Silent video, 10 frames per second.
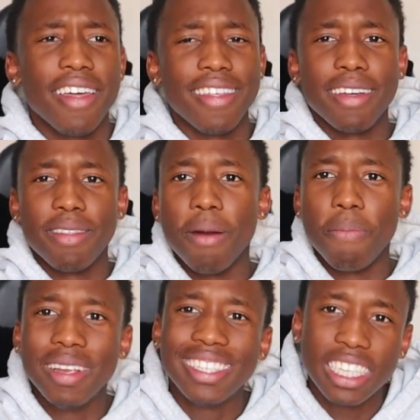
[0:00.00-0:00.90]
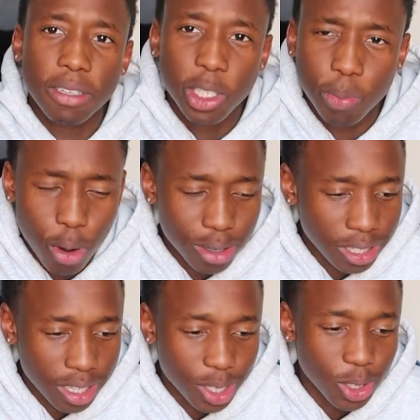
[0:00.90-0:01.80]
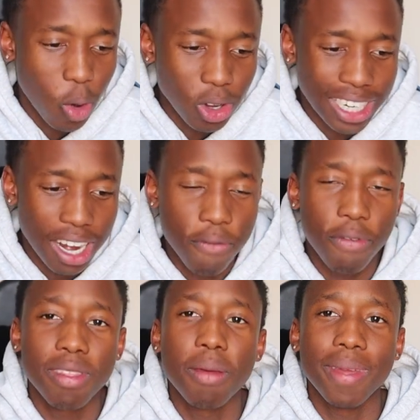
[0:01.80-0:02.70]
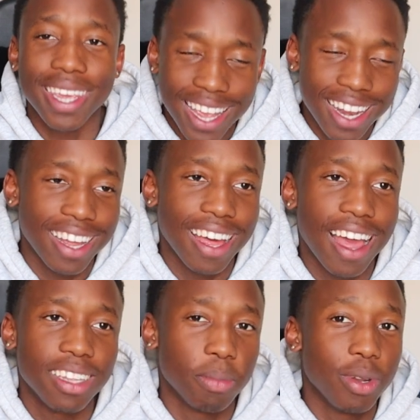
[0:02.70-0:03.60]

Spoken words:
the business and sponsoring this whole channel from the beginning, guys.